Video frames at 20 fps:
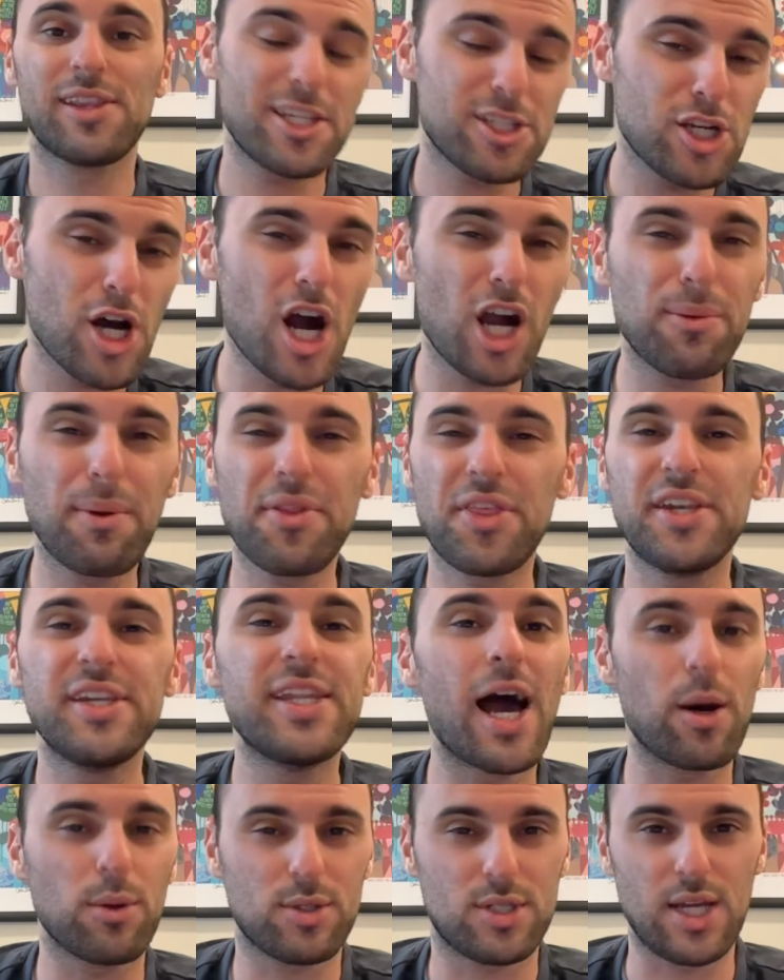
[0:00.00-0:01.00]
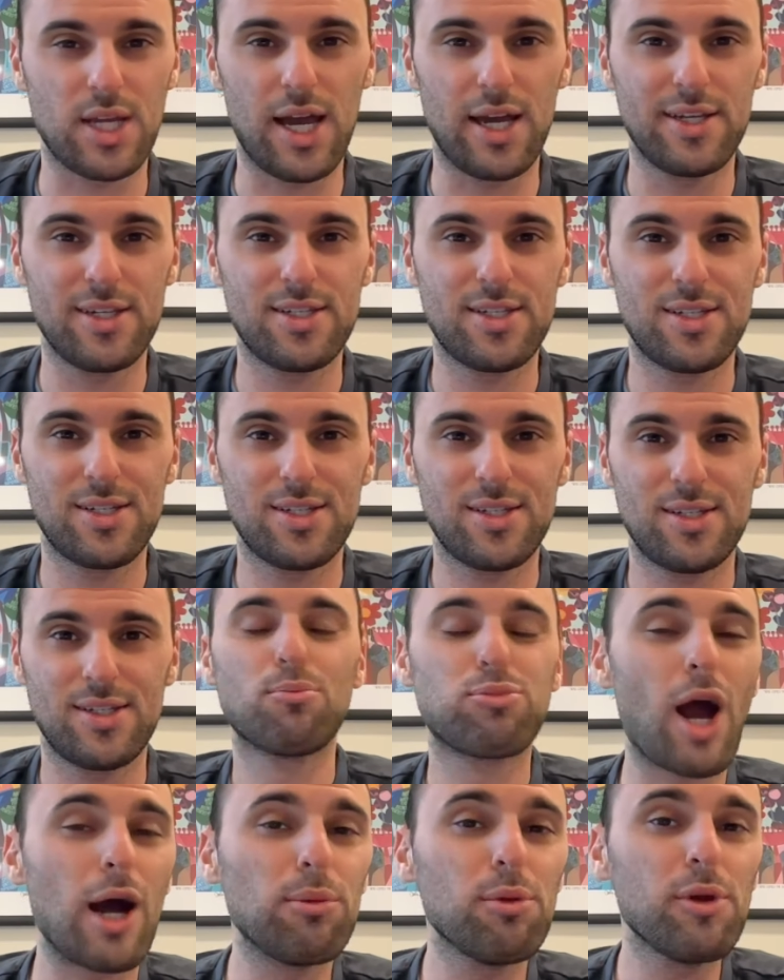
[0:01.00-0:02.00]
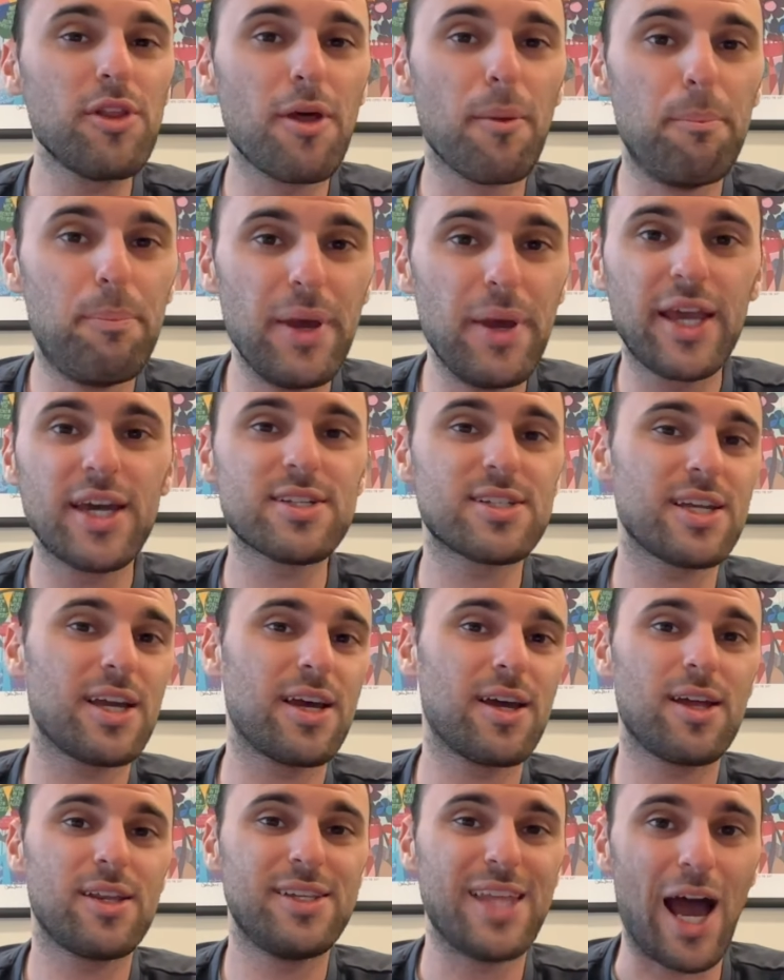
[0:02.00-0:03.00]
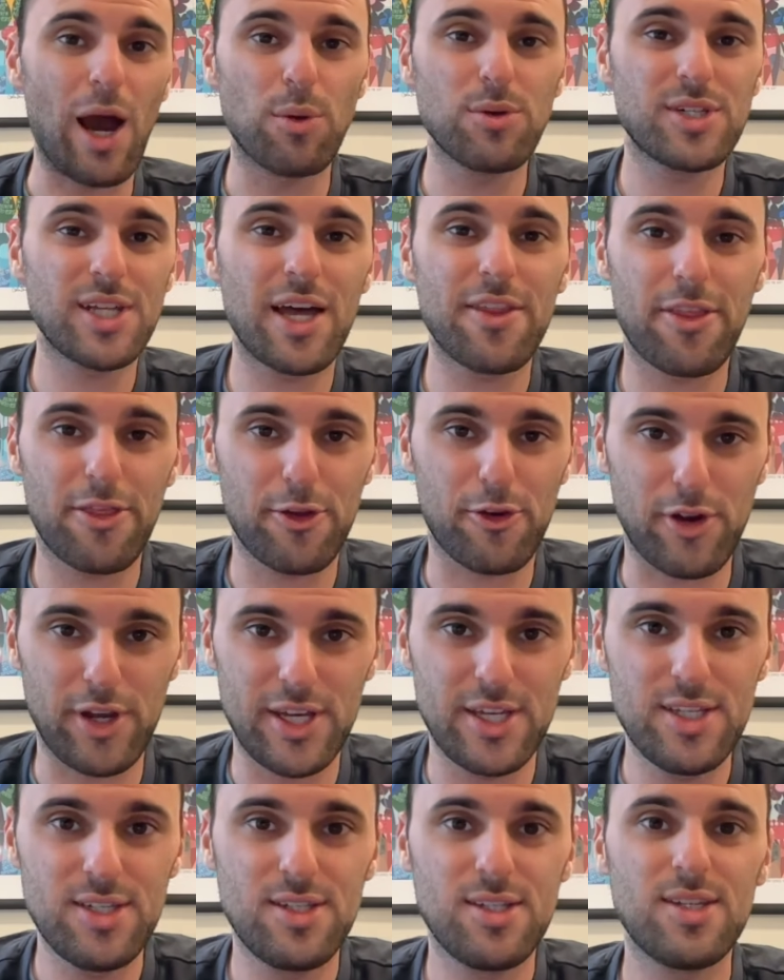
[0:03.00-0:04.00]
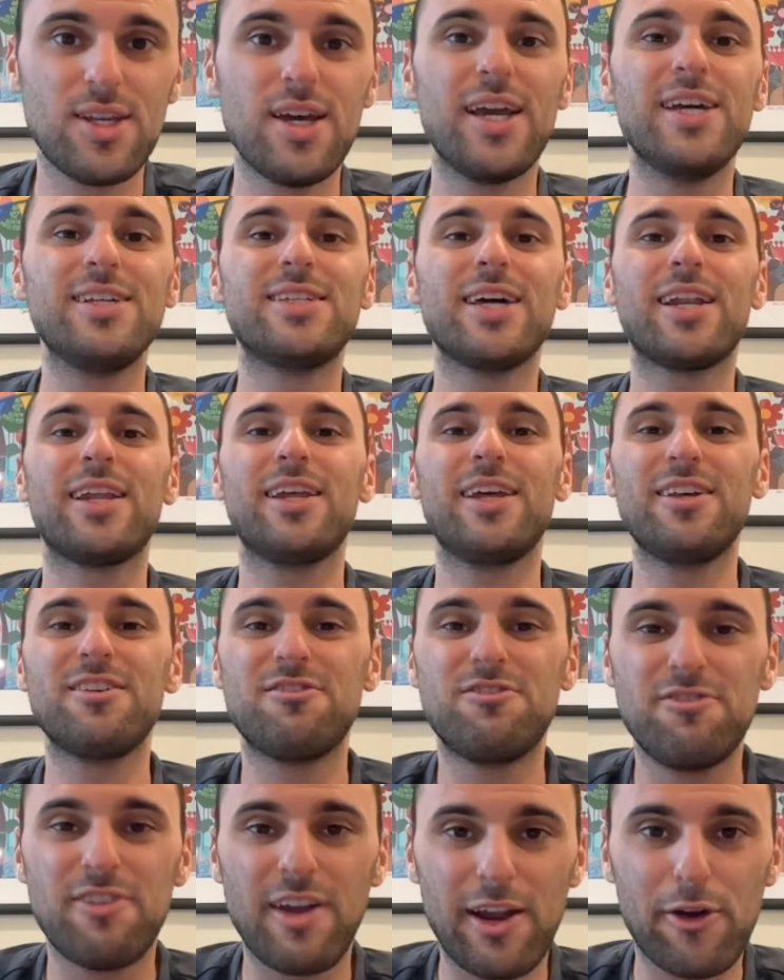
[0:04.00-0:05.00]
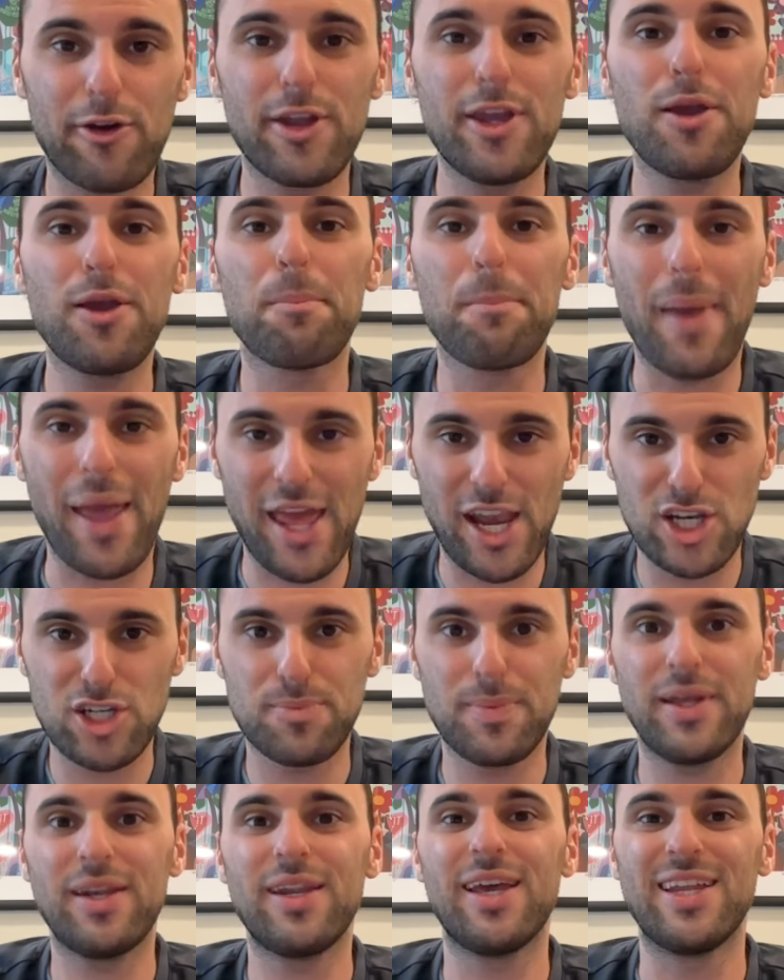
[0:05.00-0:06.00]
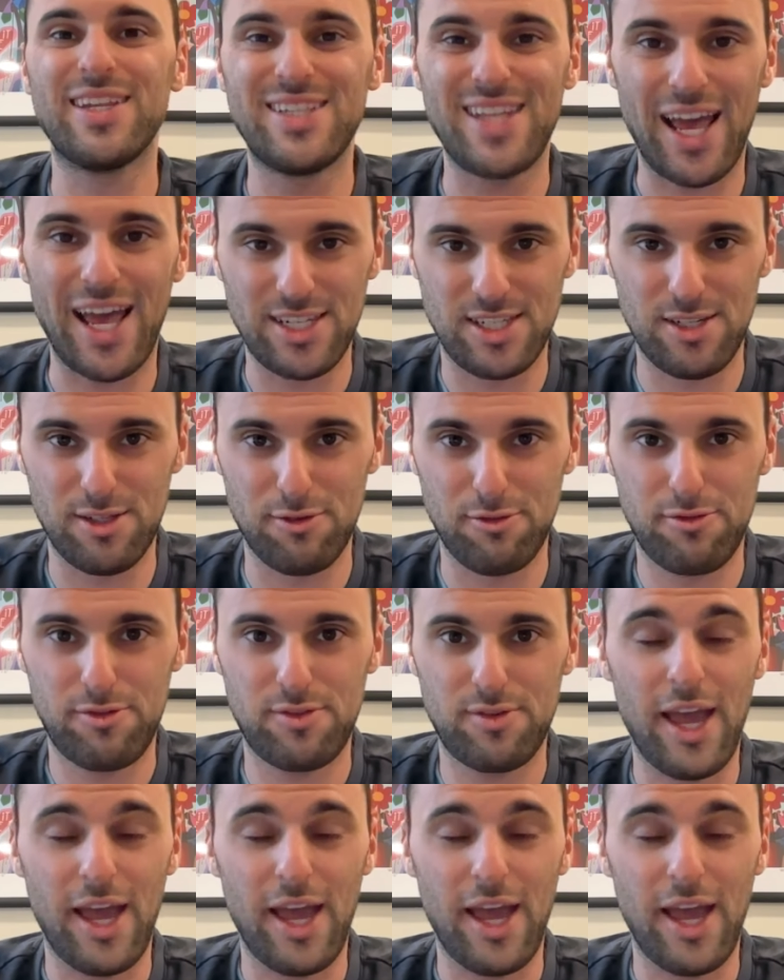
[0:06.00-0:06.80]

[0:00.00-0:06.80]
let's talk about the downsides. Probably the biggest downside that there is that it is very management intensive.